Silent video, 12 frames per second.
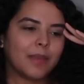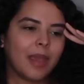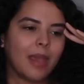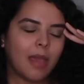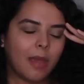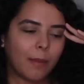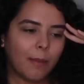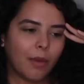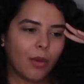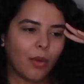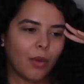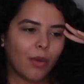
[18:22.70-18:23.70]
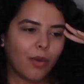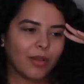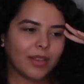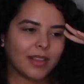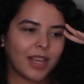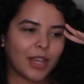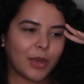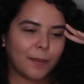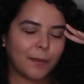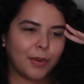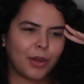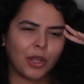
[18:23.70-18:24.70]
him like
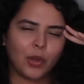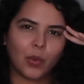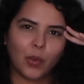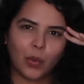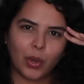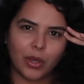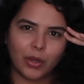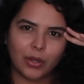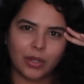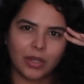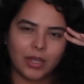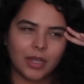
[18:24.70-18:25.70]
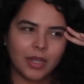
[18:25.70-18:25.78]
putting oil